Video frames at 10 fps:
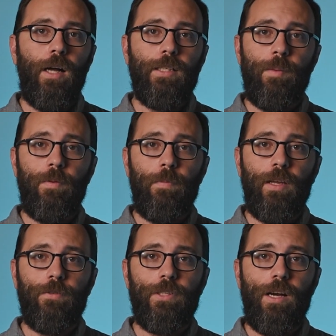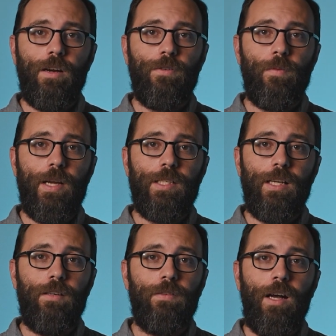On top of being a photographer
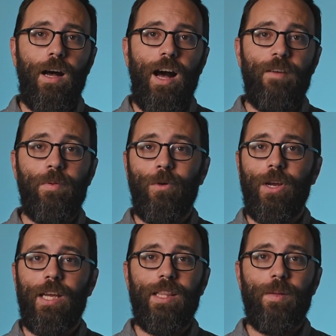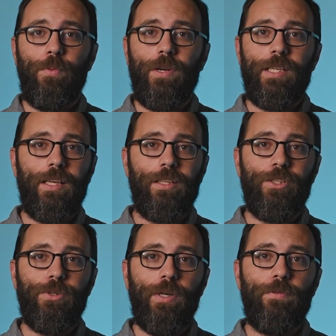myself, I've been working in the printing
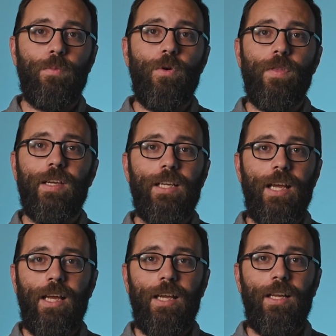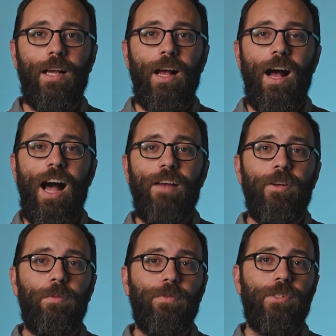industry for more than a decade. I've
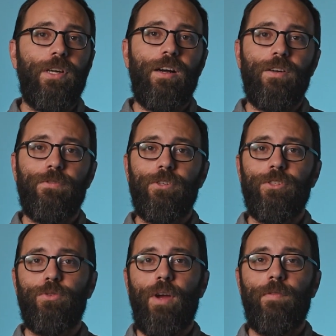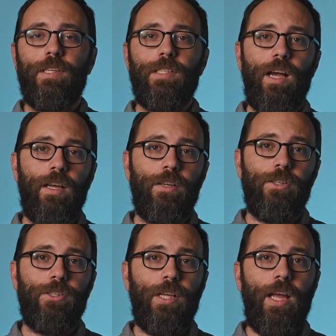helped photographers, graphic
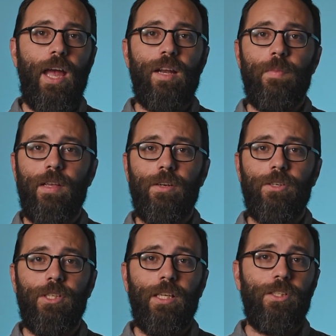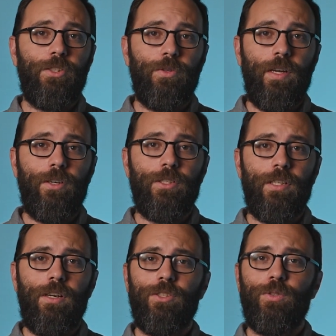designers, animators, illustrators,
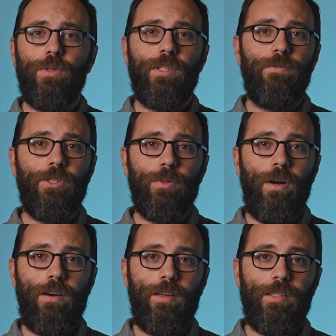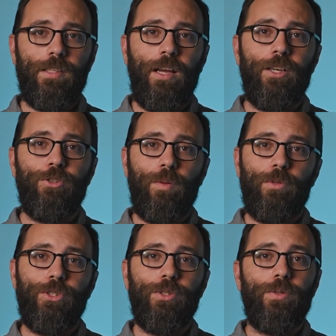and all sorts of visual artists
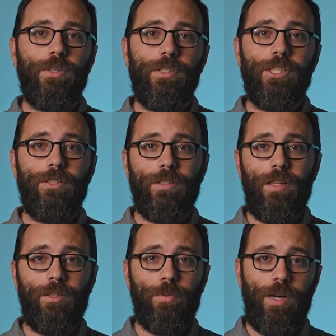troubleshoot their digital color